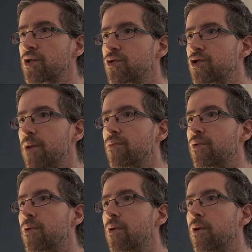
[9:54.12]
to jump.
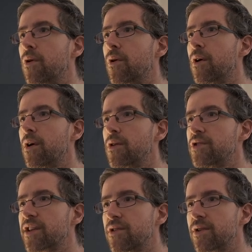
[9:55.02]

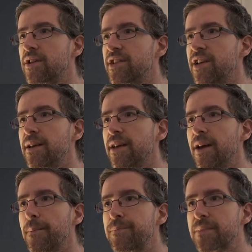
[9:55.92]
You can see
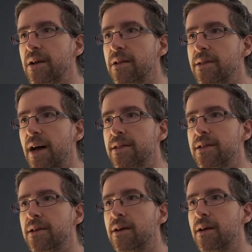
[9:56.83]
here
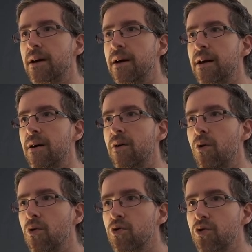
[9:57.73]
that
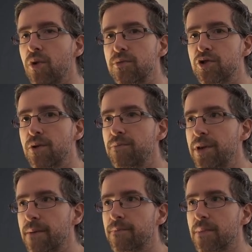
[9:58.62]
although I'm jumping,